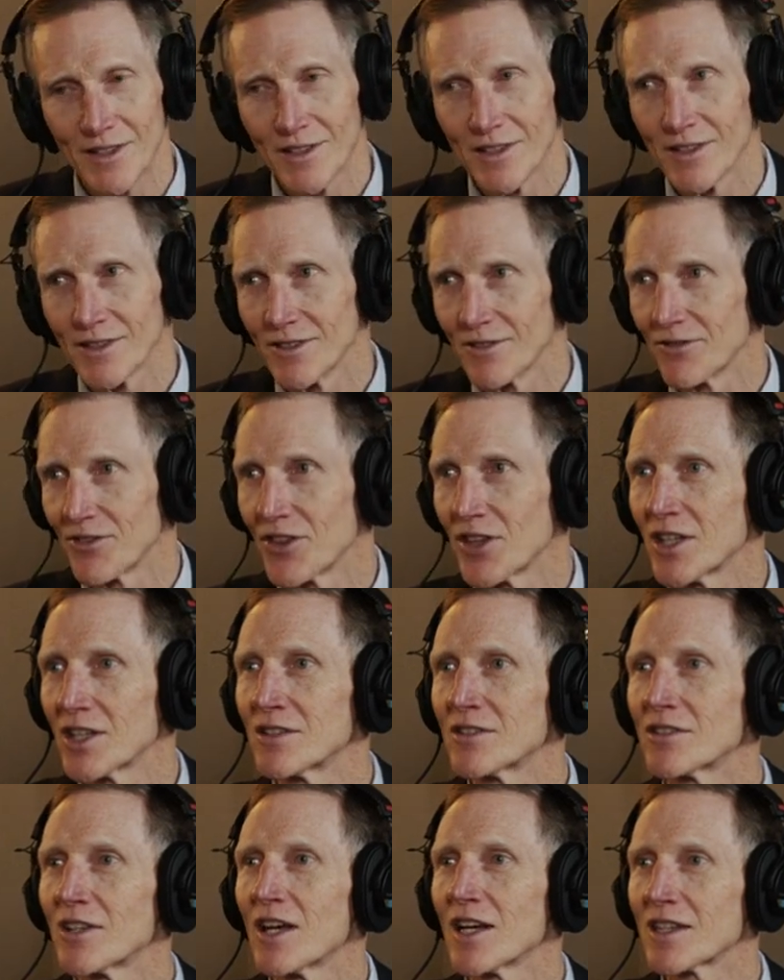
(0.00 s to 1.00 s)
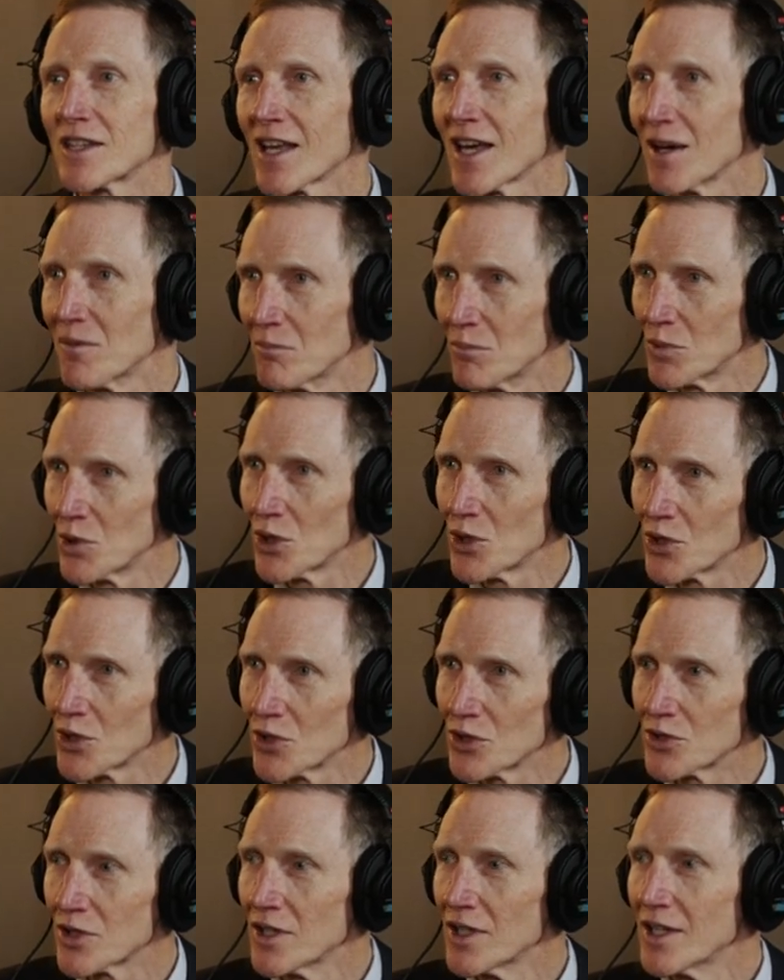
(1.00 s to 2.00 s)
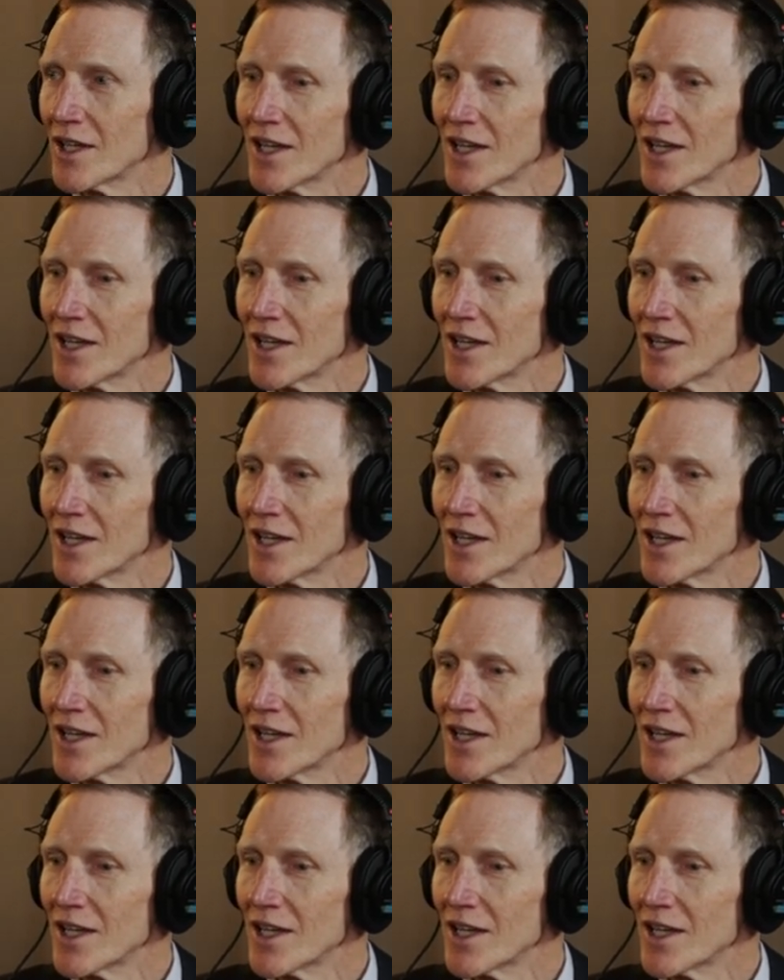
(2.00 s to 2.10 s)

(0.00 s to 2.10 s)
you know, things like that, murders,